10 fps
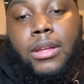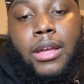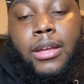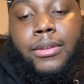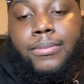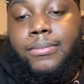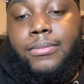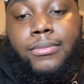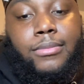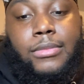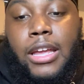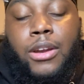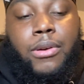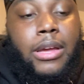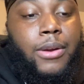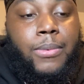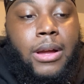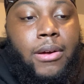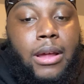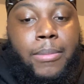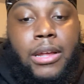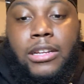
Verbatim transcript: hey, ain't no getting around that, man.